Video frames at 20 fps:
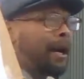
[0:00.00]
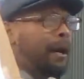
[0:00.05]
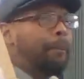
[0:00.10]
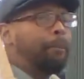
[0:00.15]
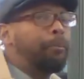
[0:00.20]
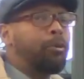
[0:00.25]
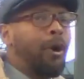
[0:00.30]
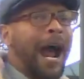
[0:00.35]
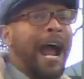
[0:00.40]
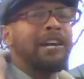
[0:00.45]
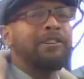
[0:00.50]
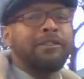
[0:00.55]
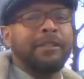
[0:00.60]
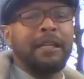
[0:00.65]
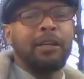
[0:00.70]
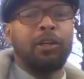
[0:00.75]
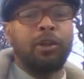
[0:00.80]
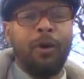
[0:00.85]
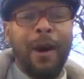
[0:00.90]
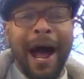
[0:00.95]

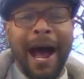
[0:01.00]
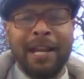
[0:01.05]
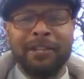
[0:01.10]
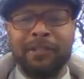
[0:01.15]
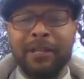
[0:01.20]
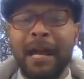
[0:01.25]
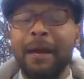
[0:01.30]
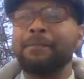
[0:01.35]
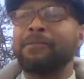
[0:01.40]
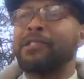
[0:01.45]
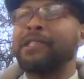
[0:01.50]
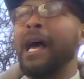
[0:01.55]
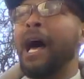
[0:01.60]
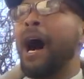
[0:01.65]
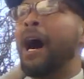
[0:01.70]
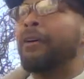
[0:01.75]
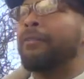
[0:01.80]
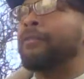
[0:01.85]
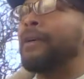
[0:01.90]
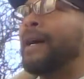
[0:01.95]
embracing Christ
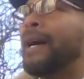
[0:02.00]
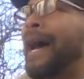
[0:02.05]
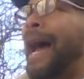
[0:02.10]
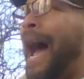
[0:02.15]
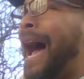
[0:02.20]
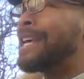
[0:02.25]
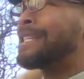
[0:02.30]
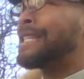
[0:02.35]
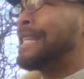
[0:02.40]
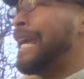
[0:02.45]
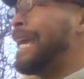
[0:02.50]
Himself as the